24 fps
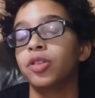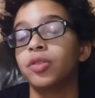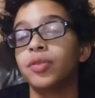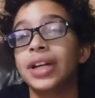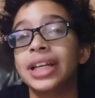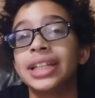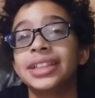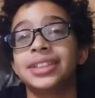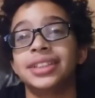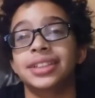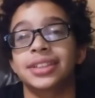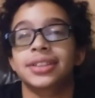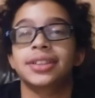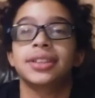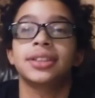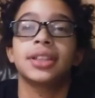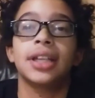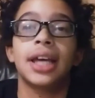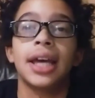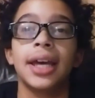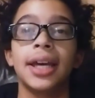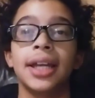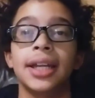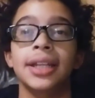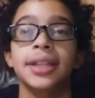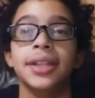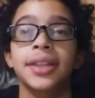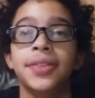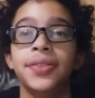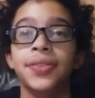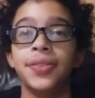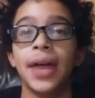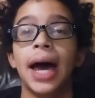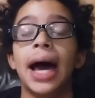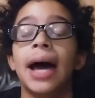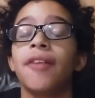races, and
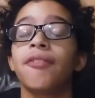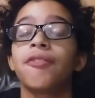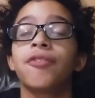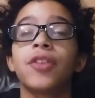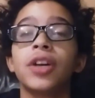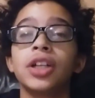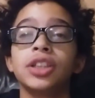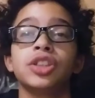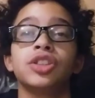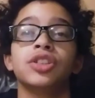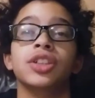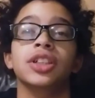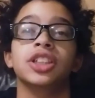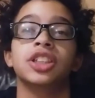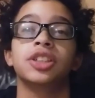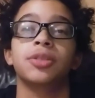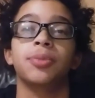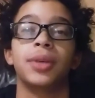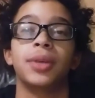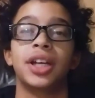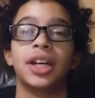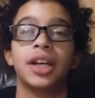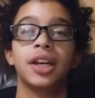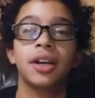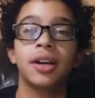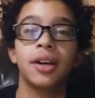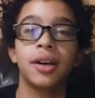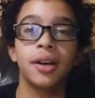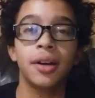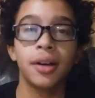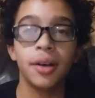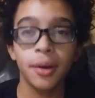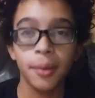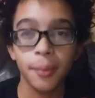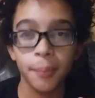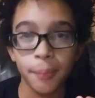that frustrates me.
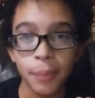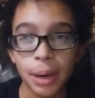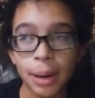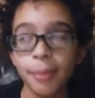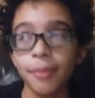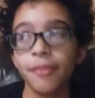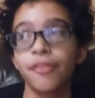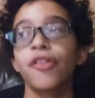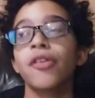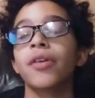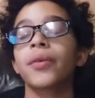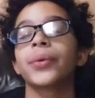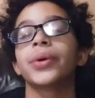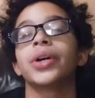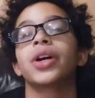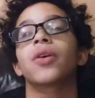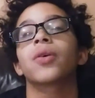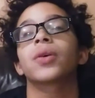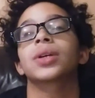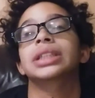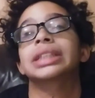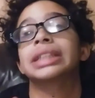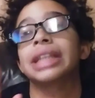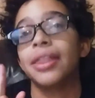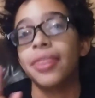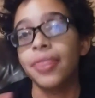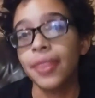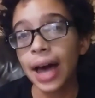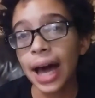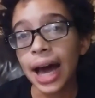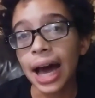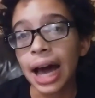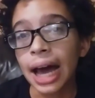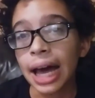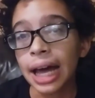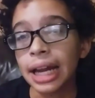But before we go into
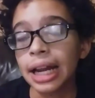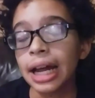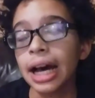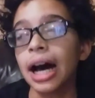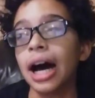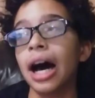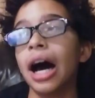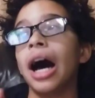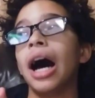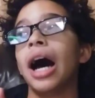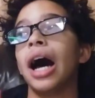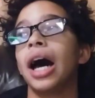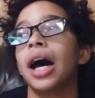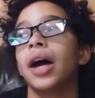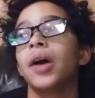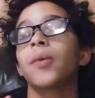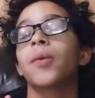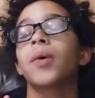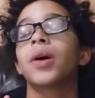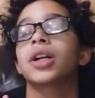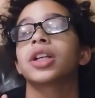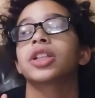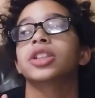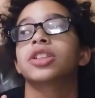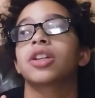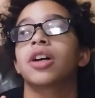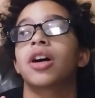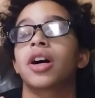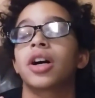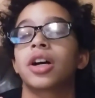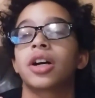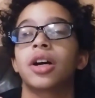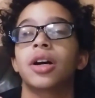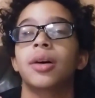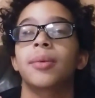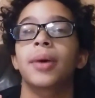that, I want to
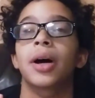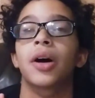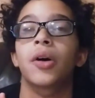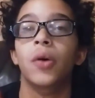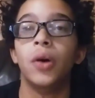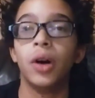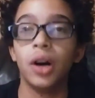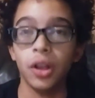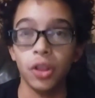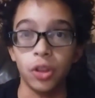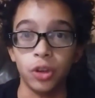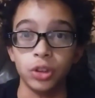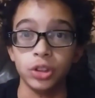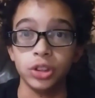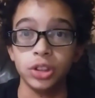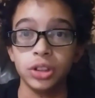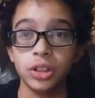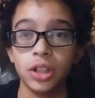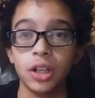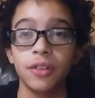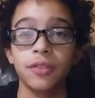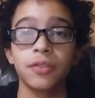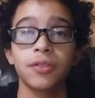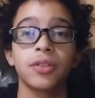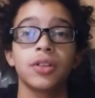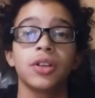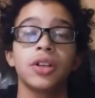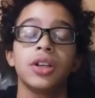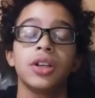talk about other stuff.